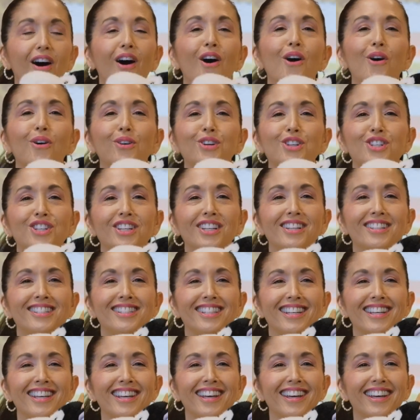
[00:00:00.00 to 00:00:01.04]
Oh, she
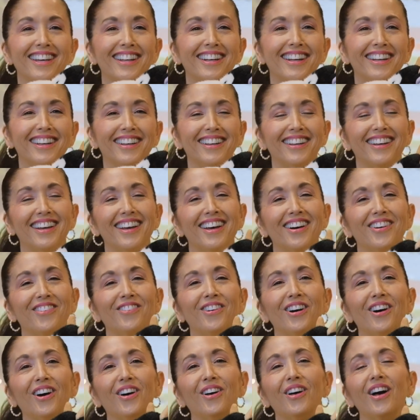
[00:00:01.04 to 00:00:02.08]
did.
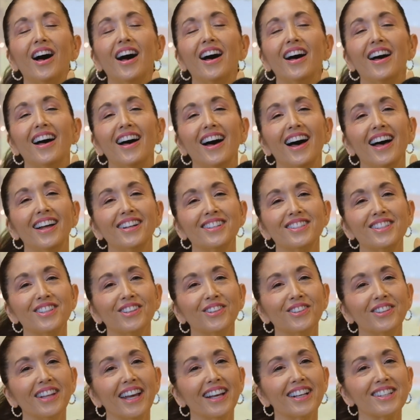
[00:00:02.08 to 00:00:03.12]
Well,
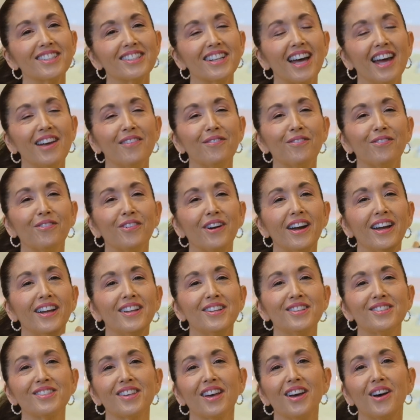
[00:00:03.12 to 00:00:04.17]
until next time,
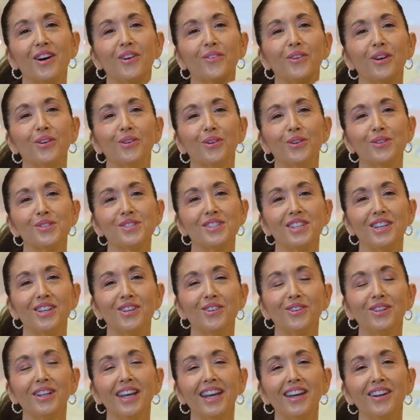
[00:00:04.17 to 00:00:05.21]
friends, we will see
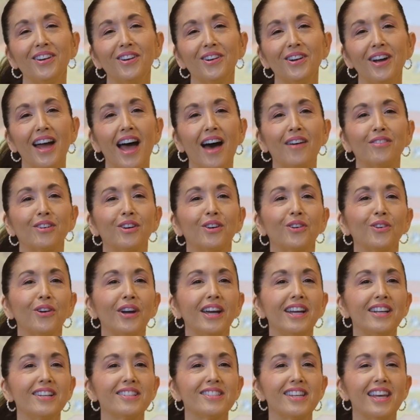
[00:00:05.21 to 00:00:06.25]
you later. Have a
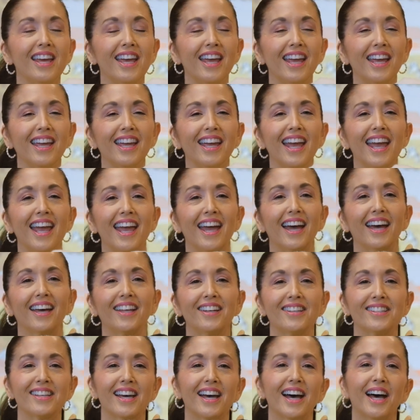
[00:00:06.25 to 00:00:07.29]
great day
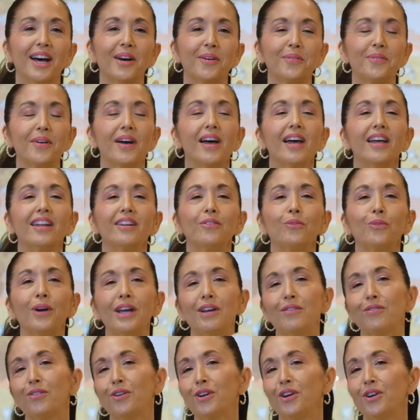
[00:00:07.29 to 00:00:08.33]
and um,
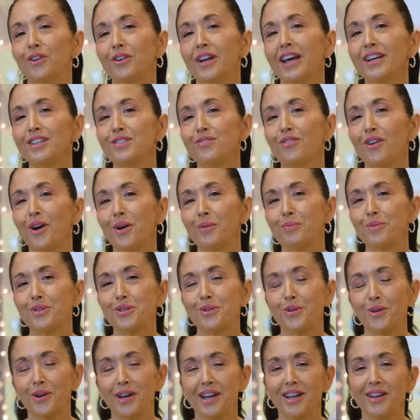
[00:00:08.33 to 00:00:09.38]
wait for your next farm
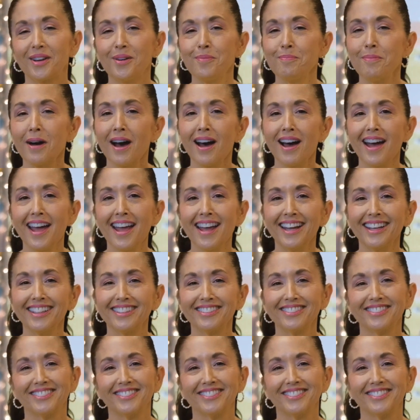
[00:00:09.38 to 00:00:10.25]
story. Bye.